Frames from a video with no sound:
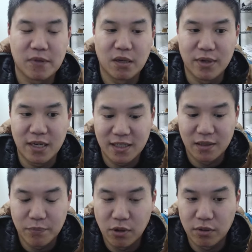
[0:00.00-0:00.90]
we actually
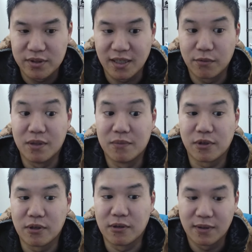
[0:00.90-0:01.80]
had a Polartec Wind
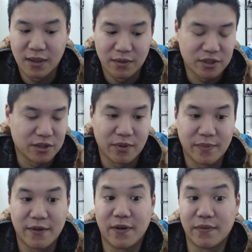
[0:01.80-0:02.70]
Pro, which is one of
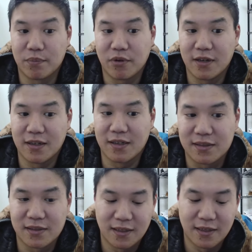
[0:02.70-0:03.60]
my favorite
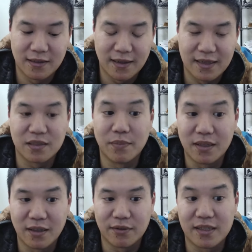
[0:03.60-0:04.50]
products, as a mid
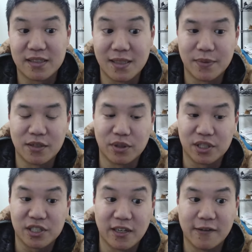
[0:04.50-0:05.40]
layer that zipped into a
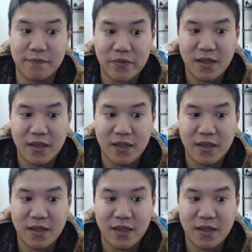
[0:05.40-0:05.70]
shell.